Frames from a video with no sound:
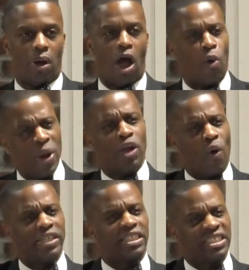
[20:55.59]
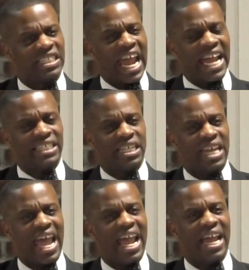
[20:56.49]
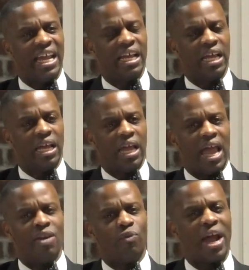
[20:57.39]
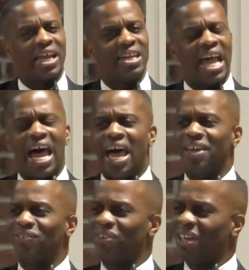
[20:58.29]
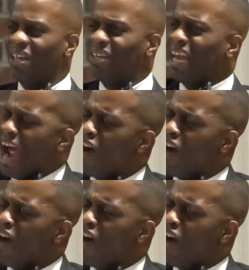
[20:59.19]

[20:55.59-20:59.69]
Are we going to stand today and recognize that